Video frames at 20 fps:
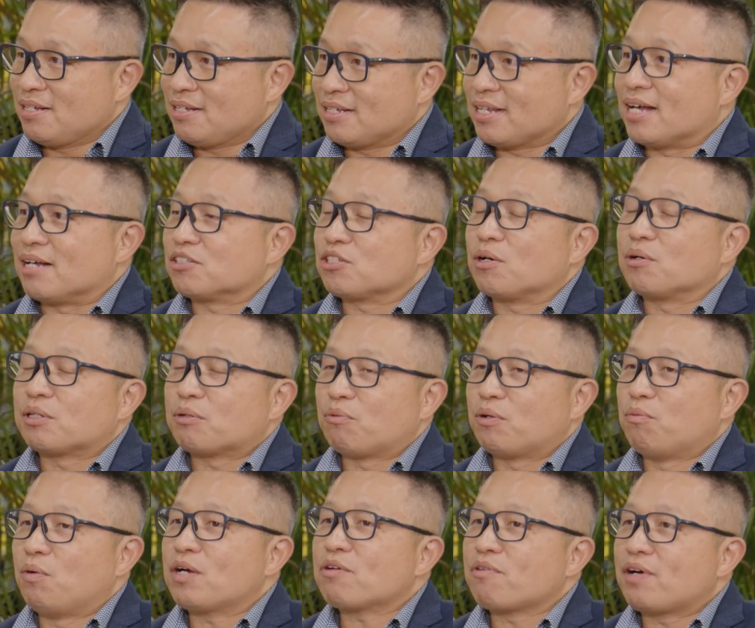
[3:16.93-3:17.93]
Yeah, so
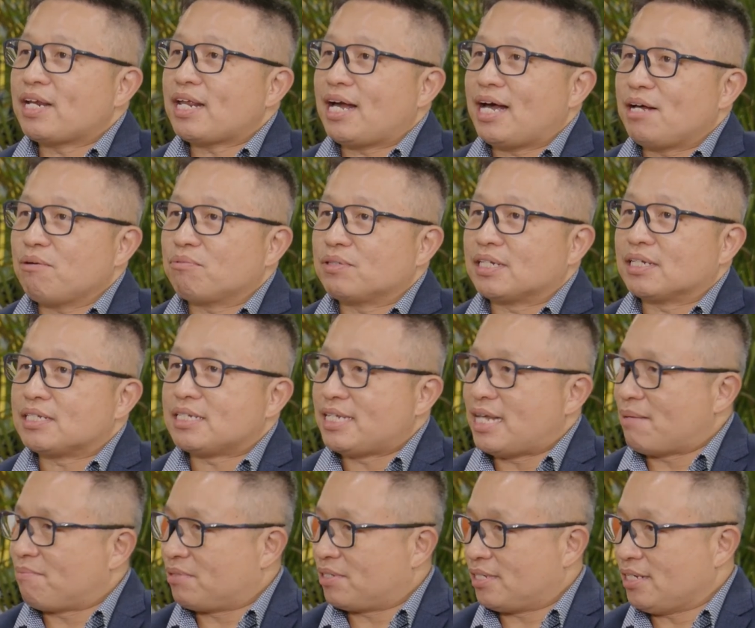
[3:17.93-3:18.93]
we work really hard with the
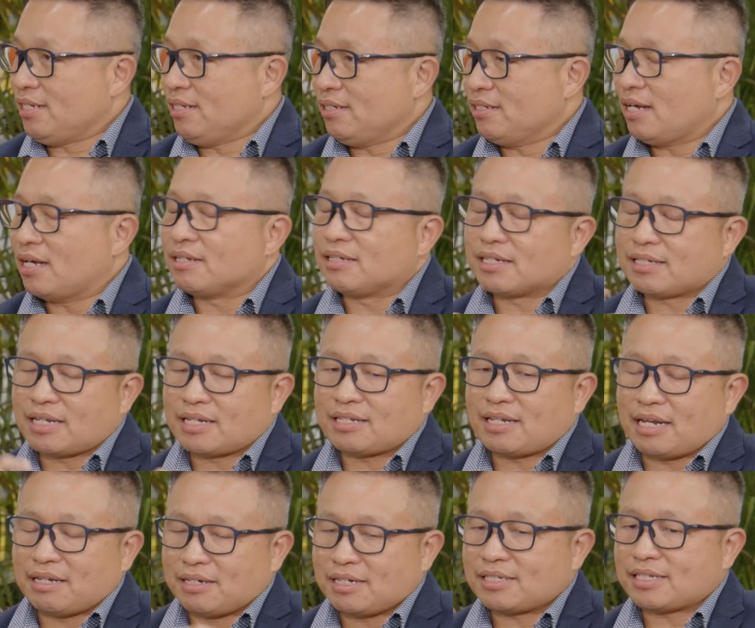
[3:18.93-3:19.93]
TMC, and
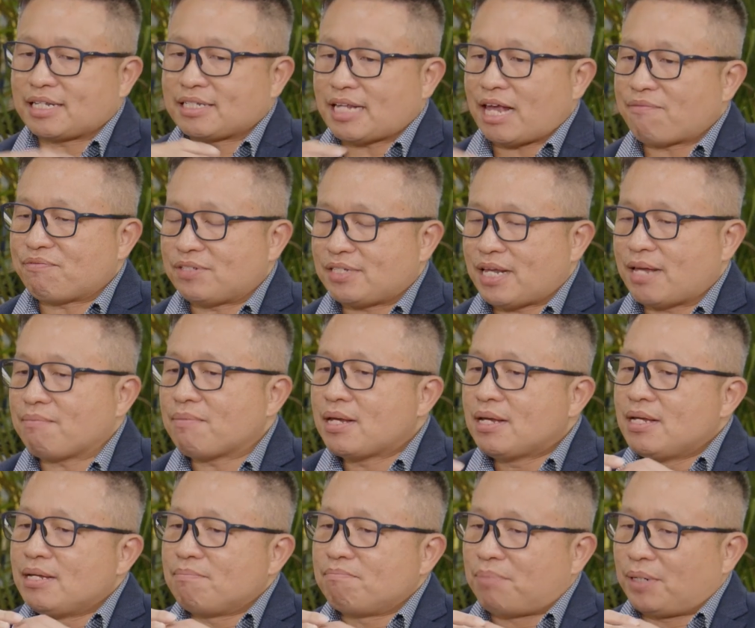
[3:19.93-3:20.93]
in this case FCM,
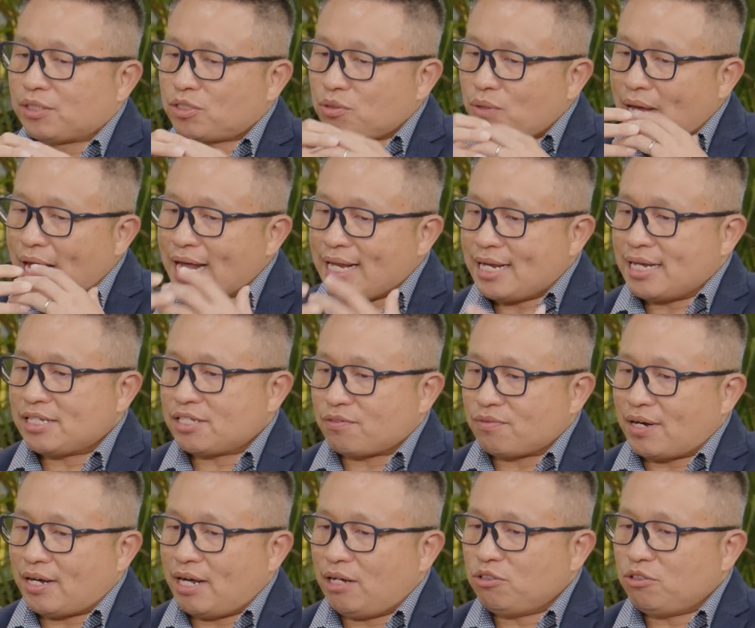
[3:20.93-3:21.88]
but also airlines around.